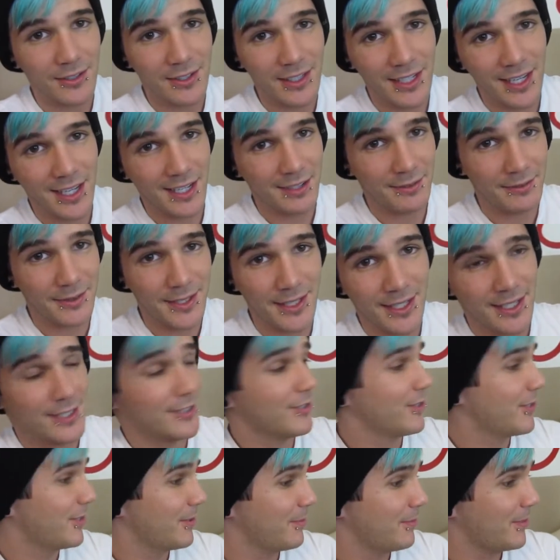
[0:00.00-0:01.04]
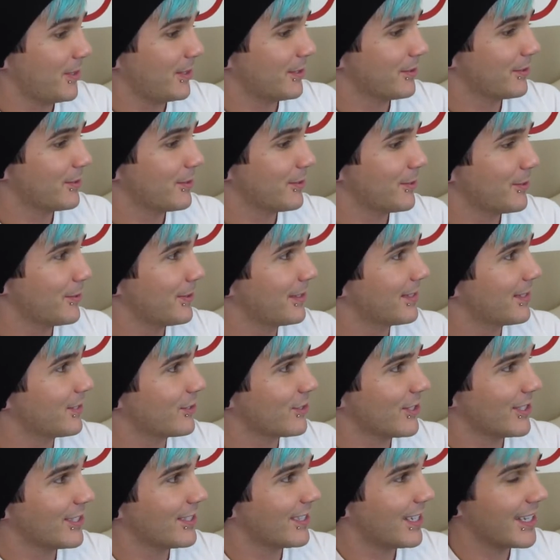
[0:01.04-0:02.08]
only have one ice cream. So mine. So we have to
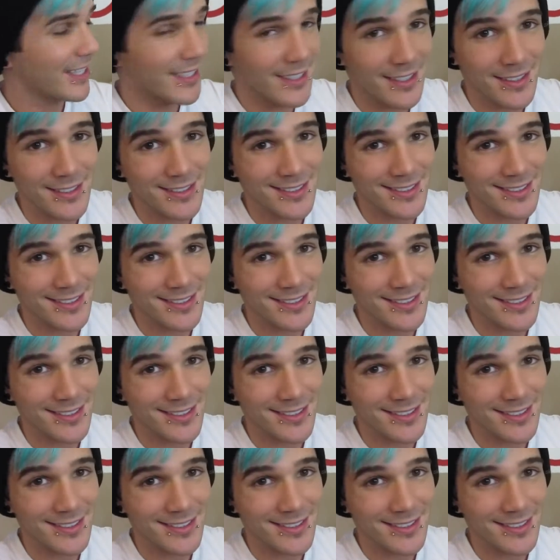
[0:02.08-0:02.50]
share that.